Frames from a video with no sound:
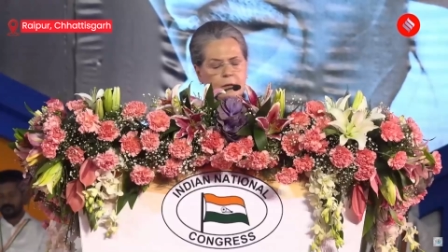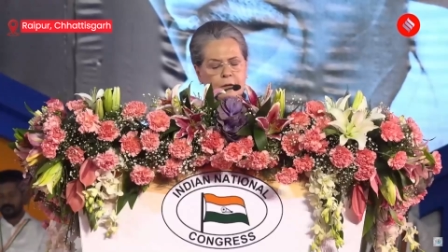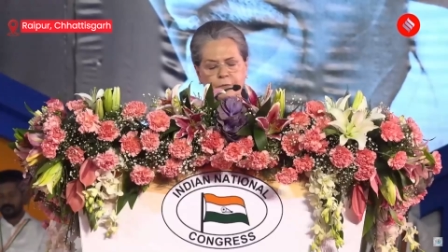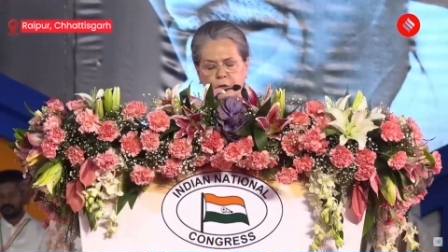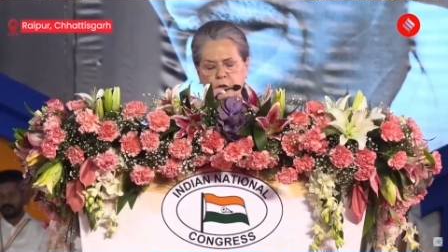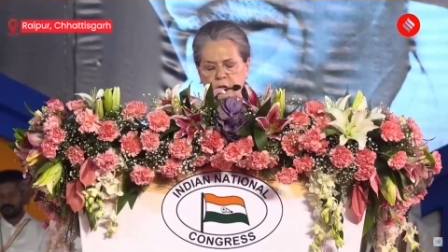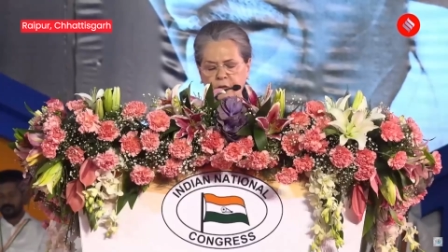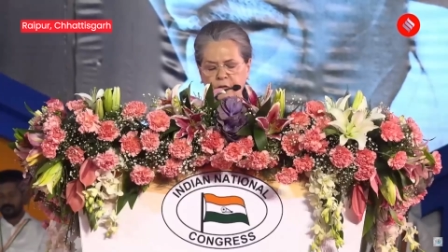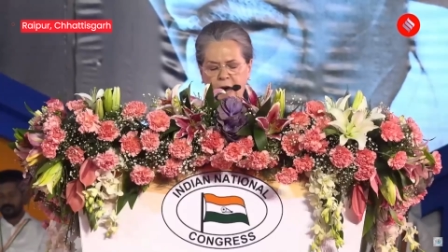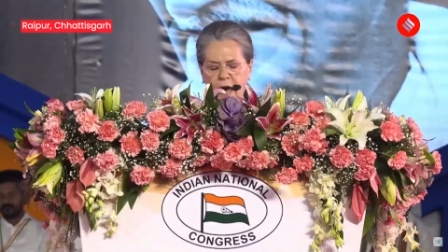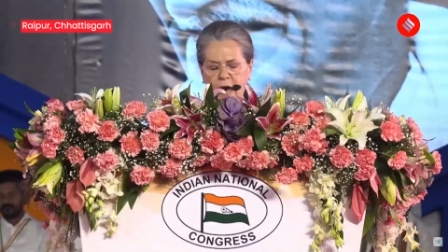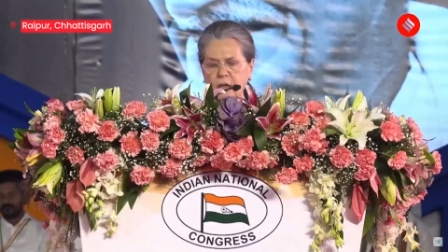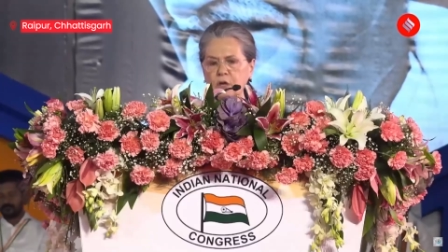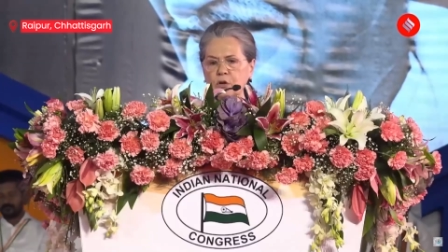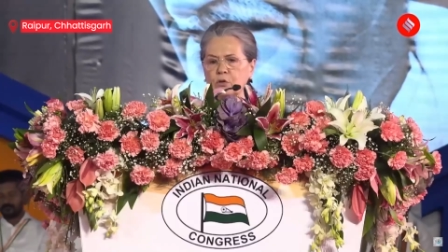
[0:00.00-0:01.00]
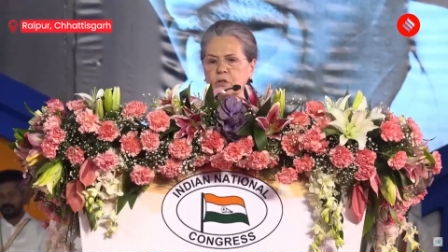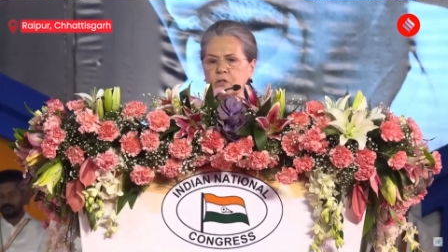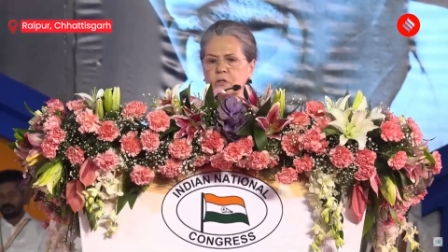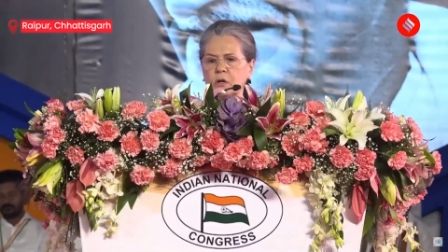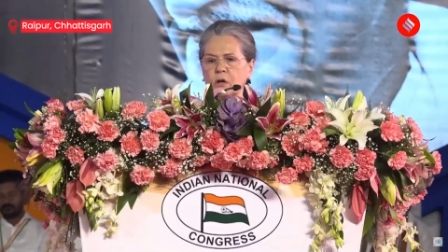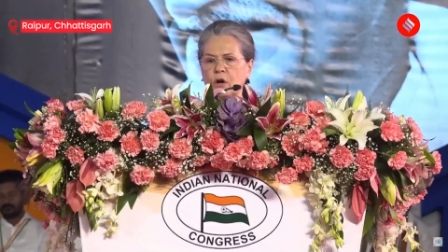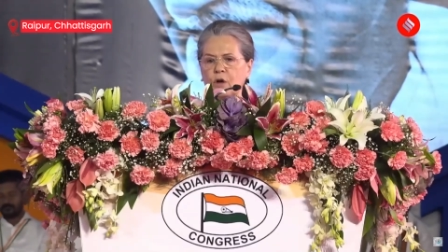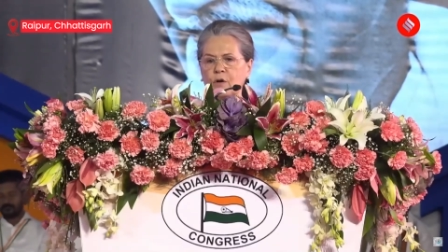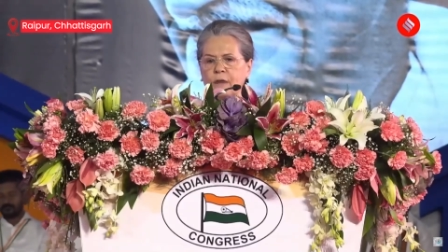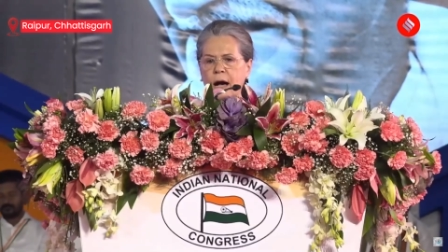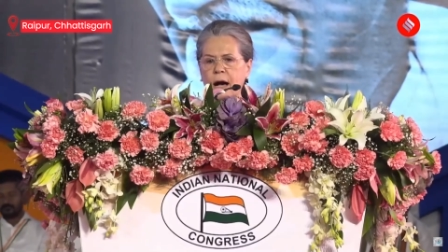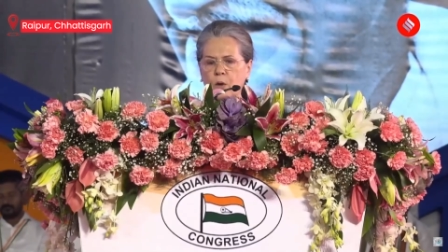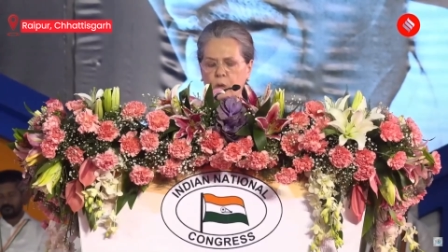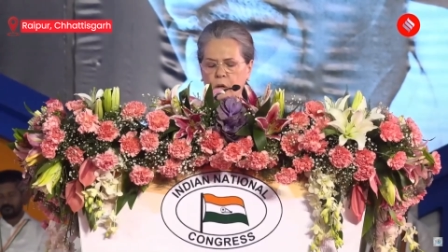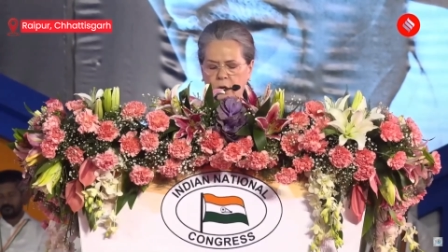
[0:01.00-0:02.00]
for the values of
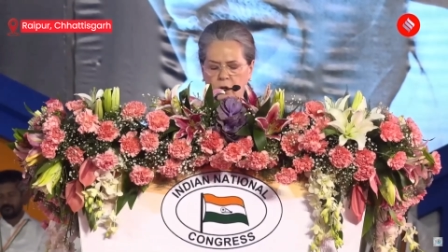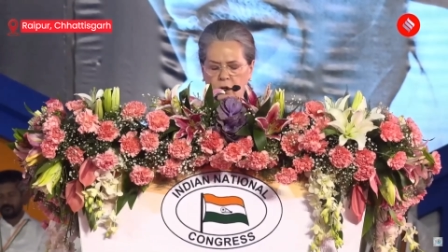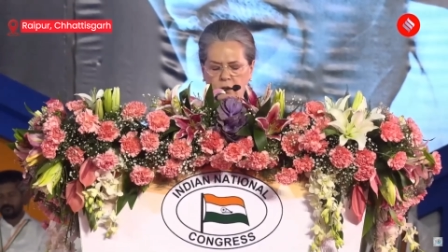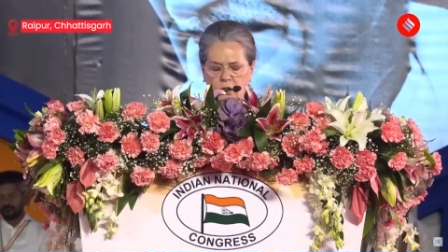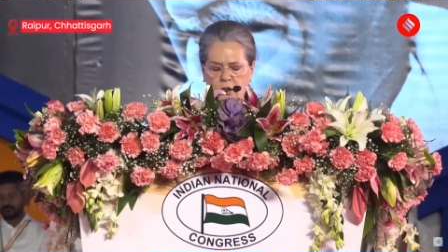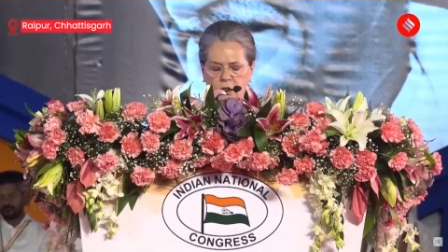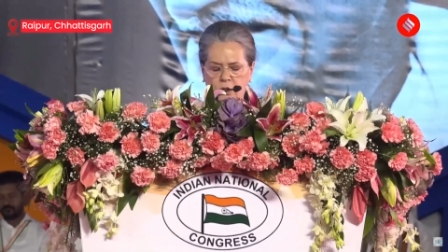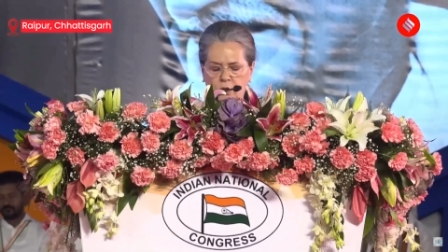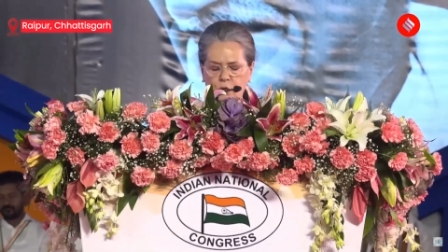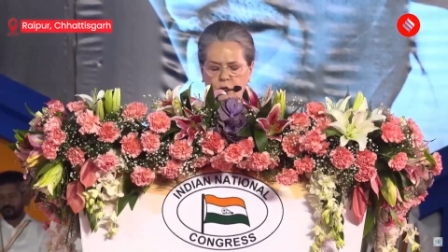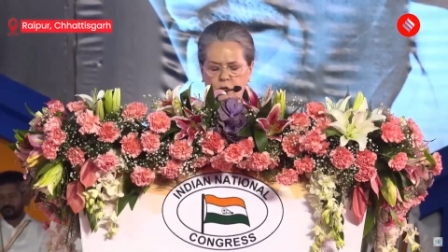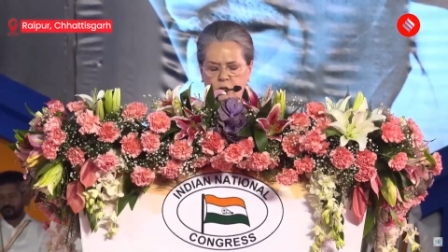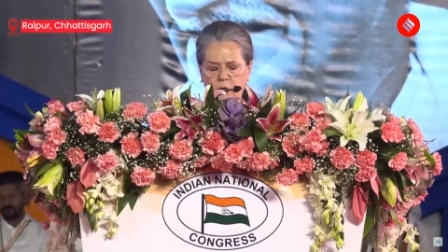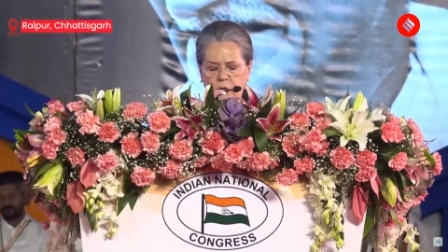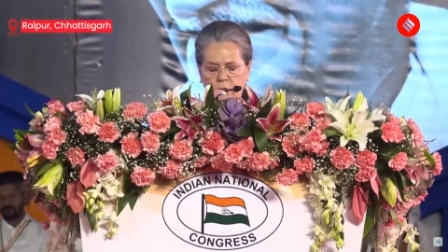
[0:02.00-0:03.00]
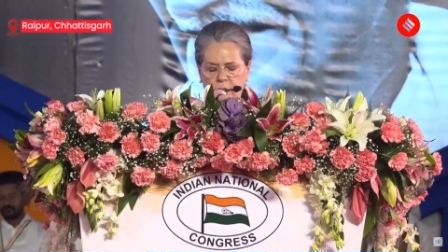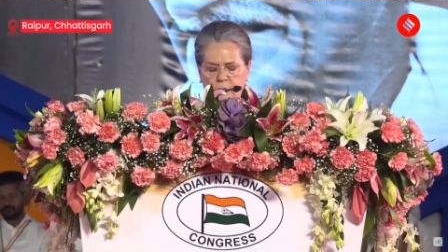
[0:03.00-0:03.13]
our Constitution.